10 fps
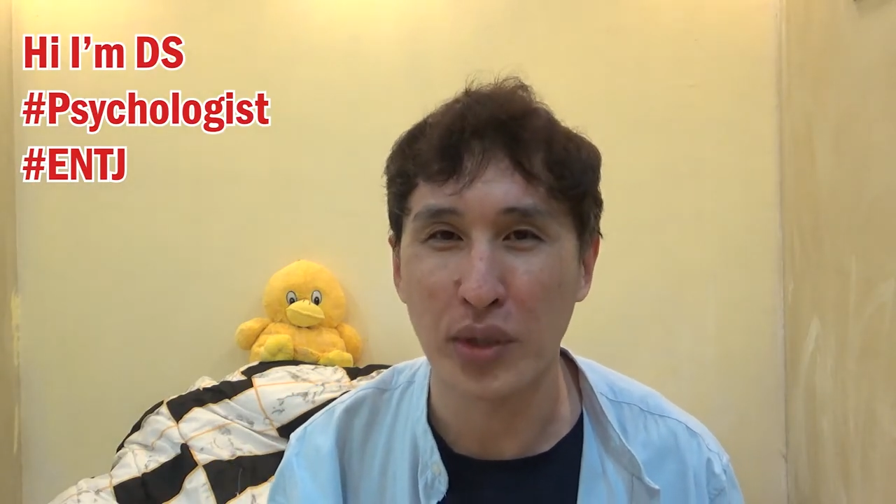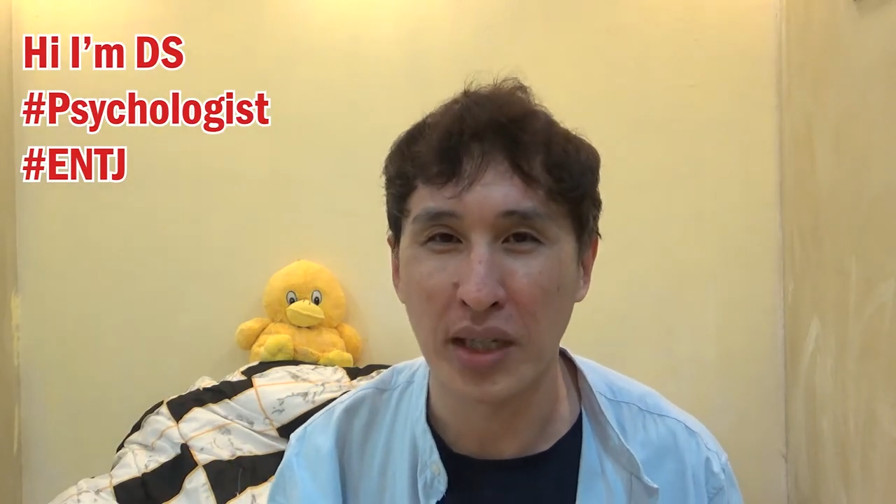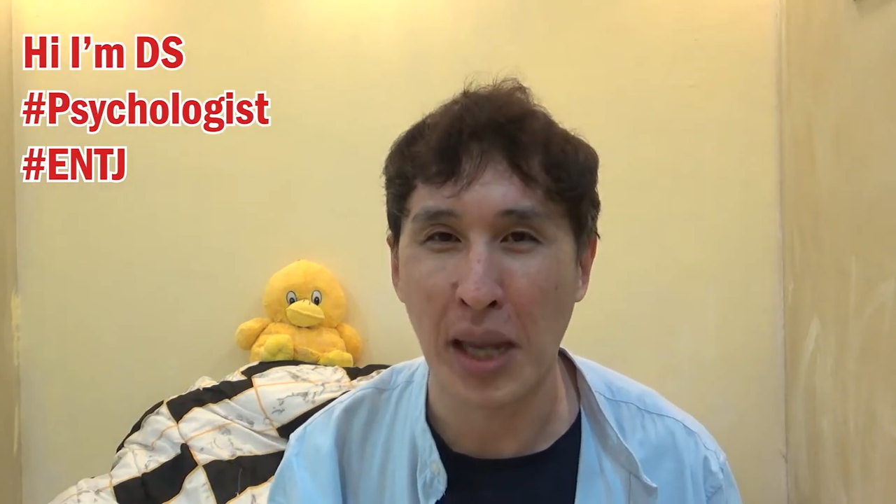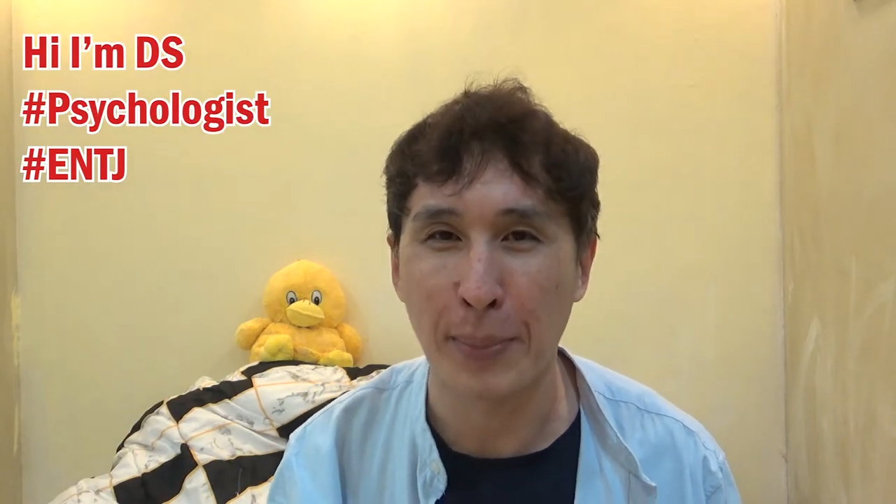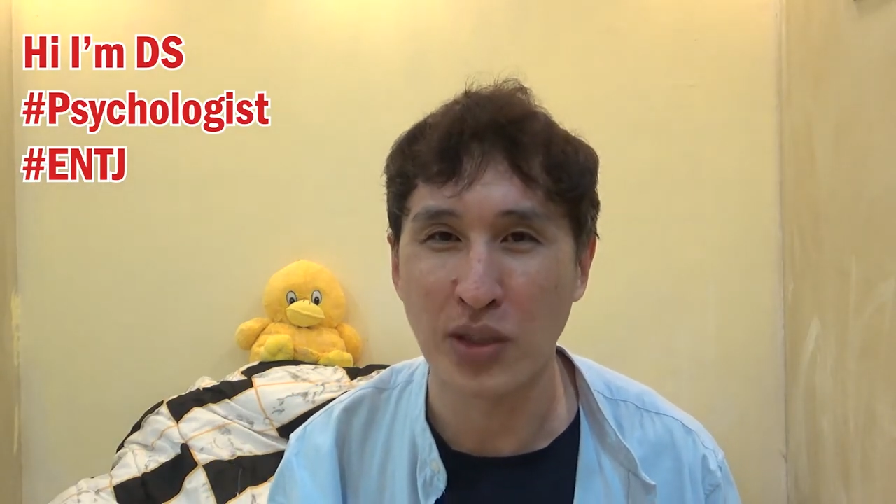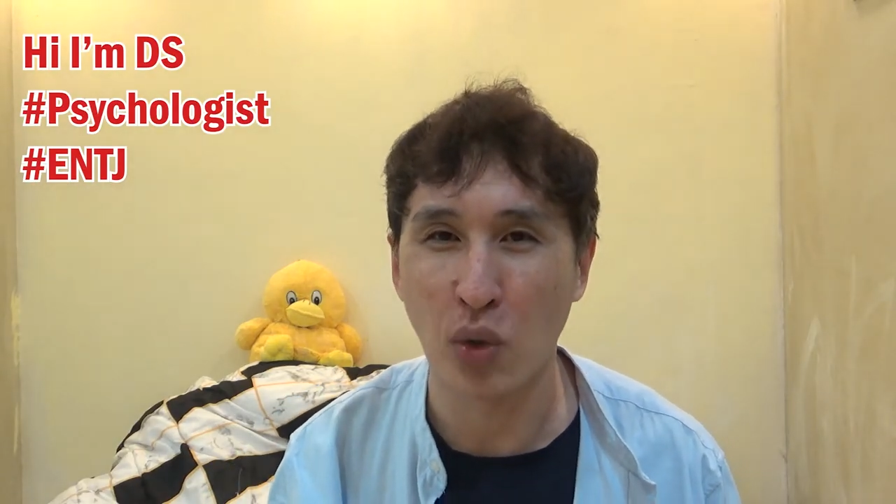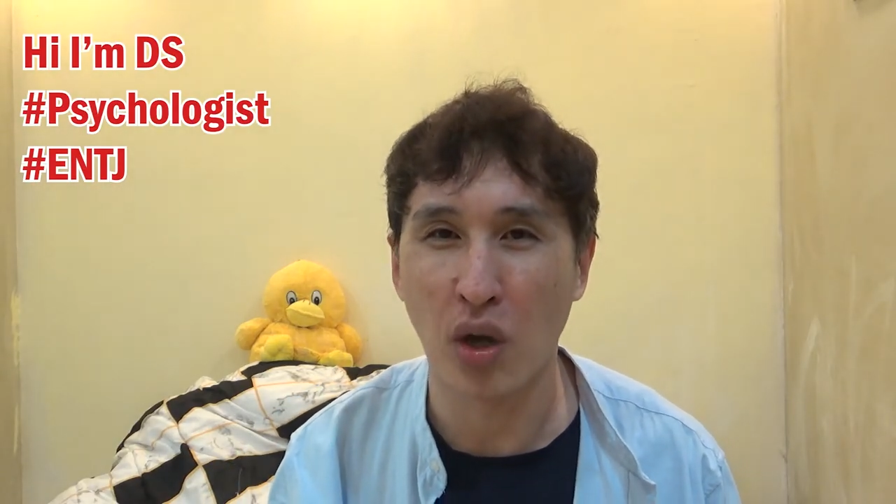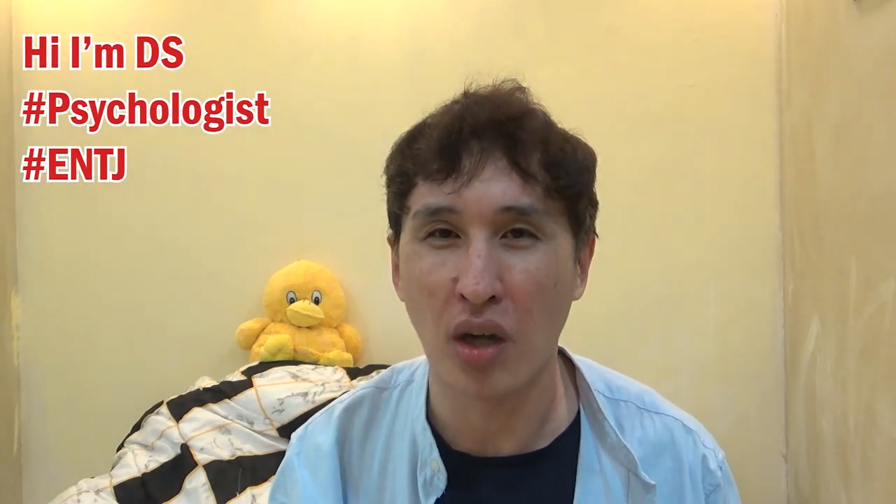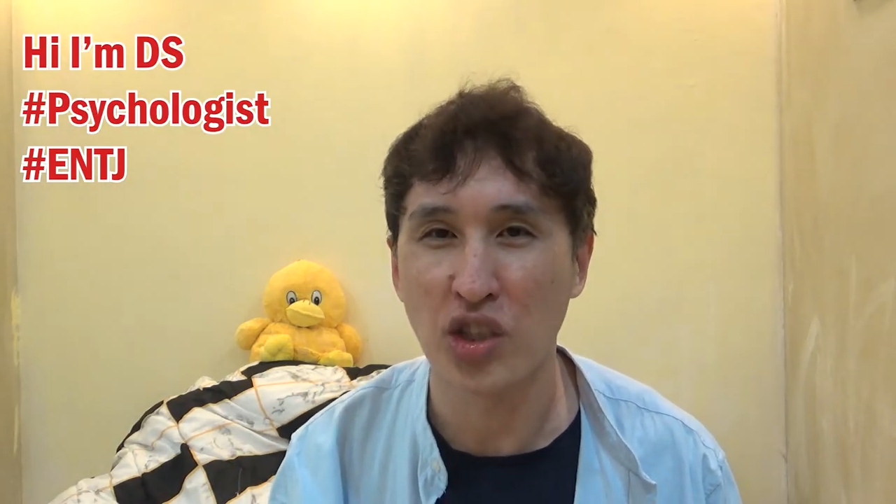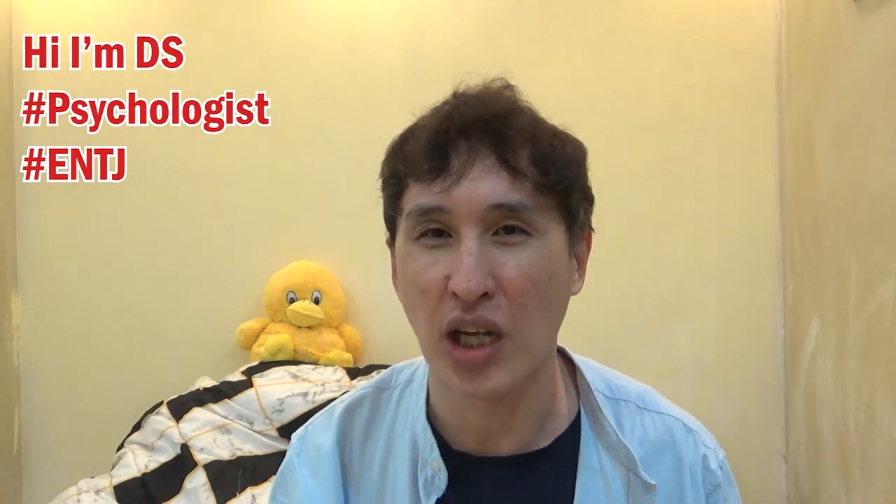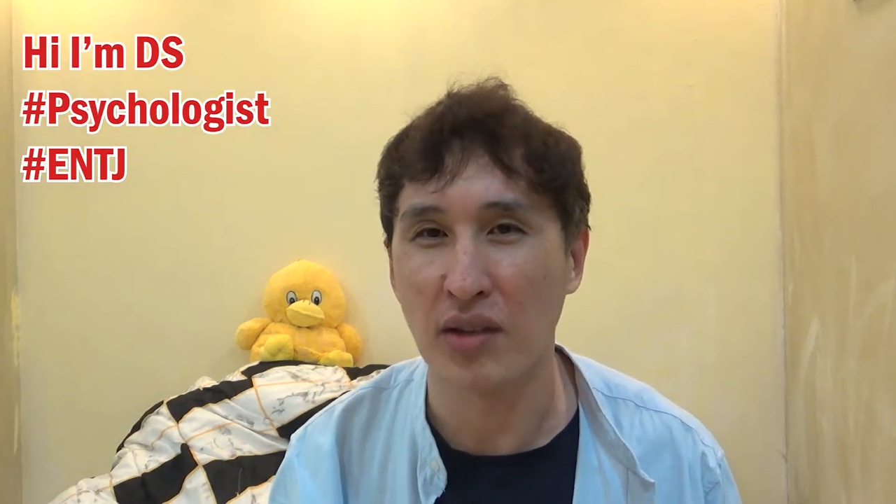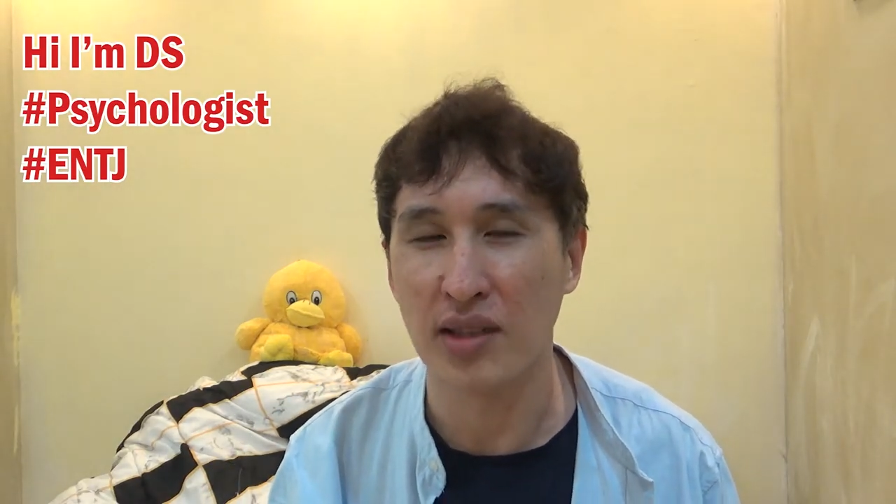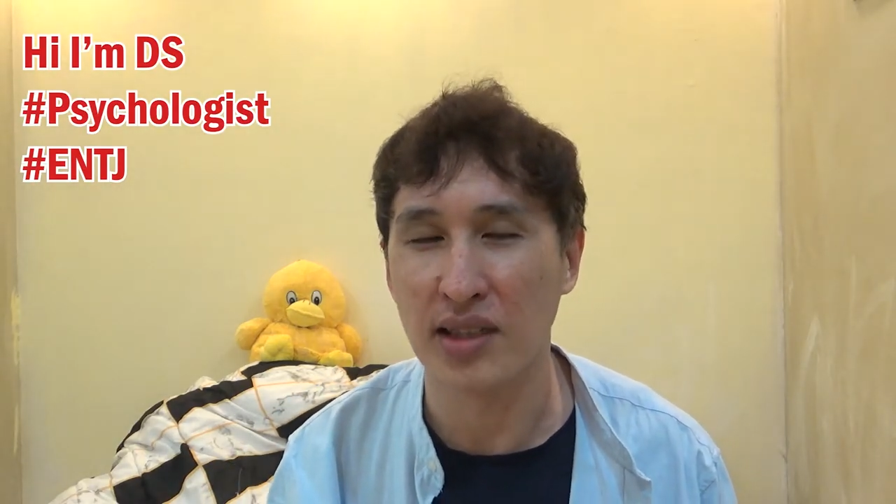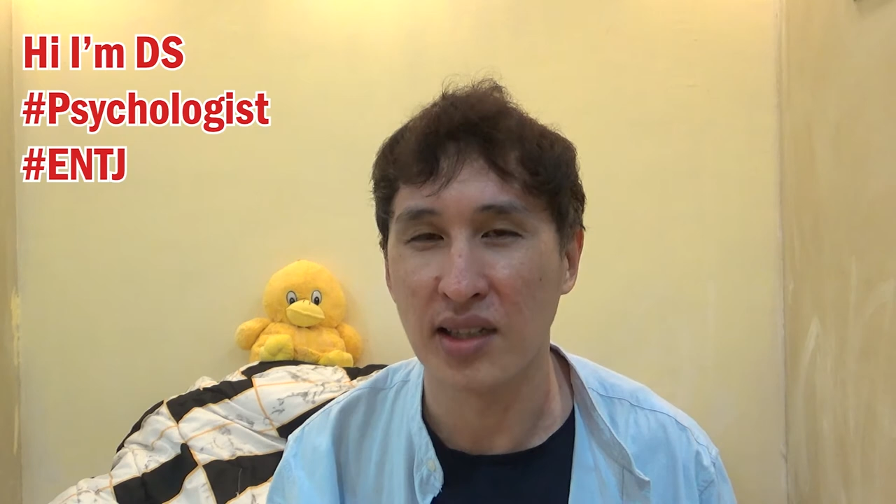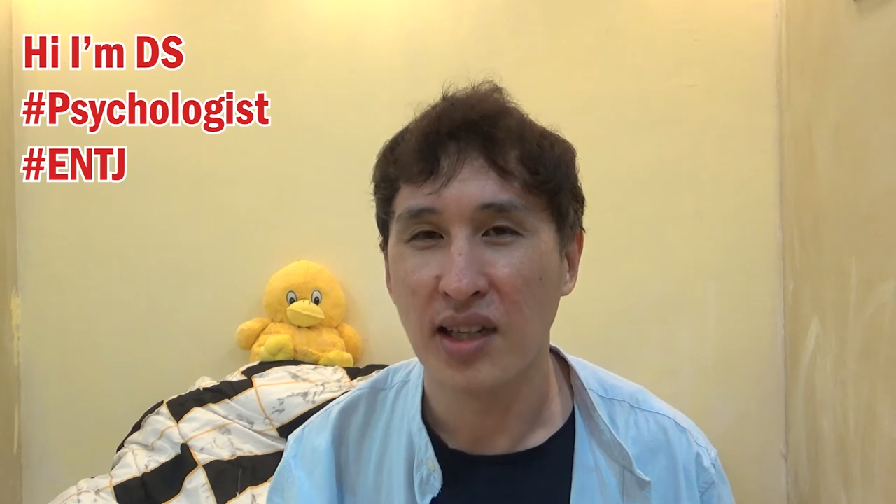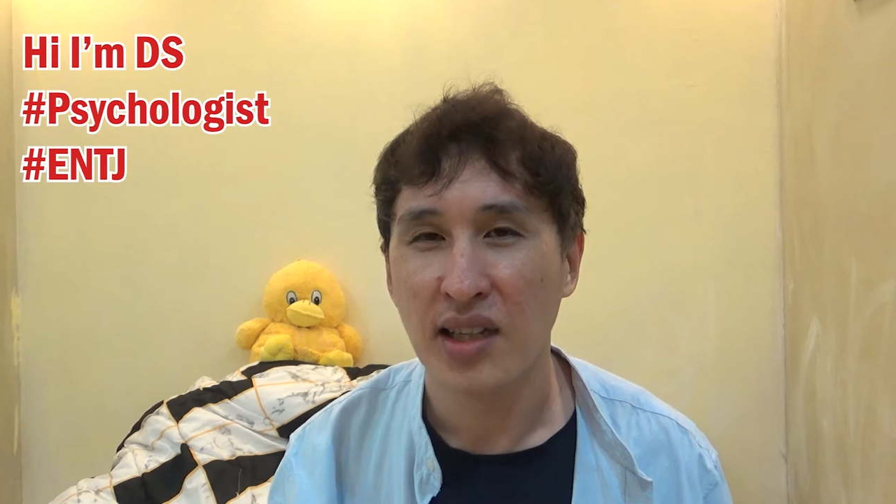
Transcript: another episode on Channel NITT.